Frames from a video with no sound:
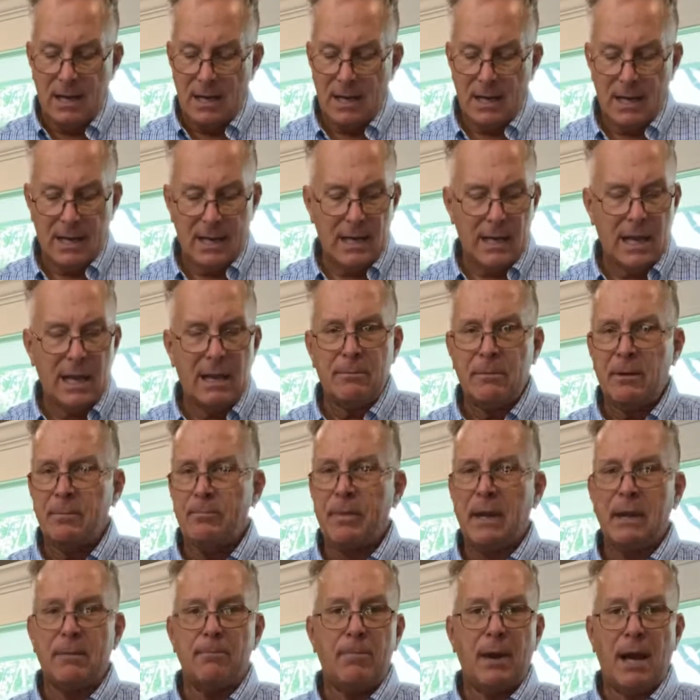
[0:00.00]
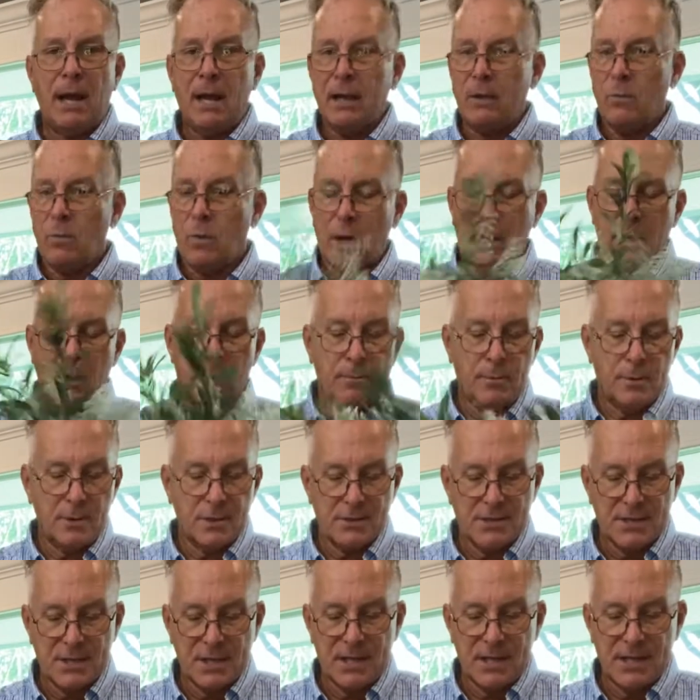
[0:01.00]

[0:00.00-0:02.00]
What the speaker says: I'm a big bind wire person.